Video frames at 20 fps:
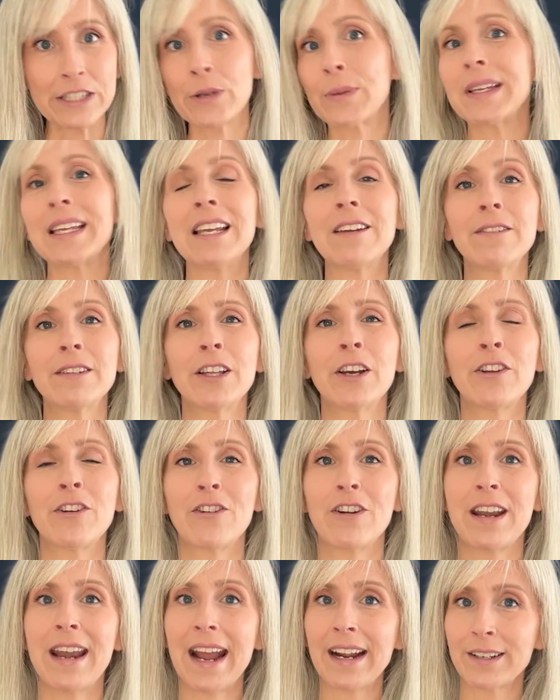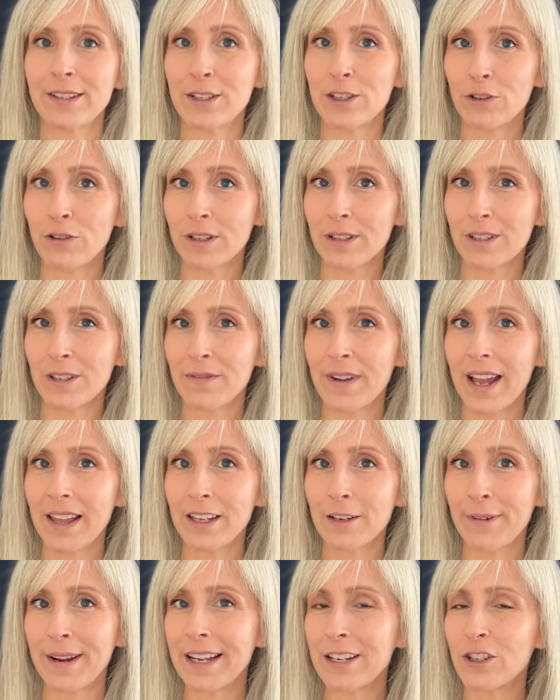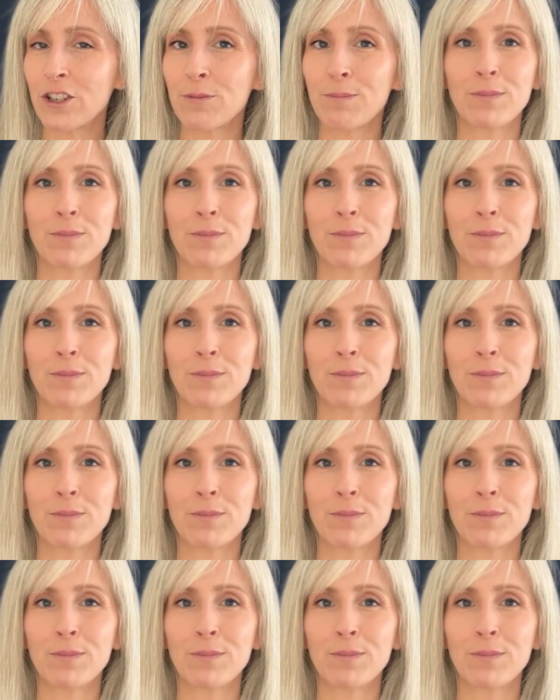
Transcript: So even though you're next to Crystal Valley Ranch,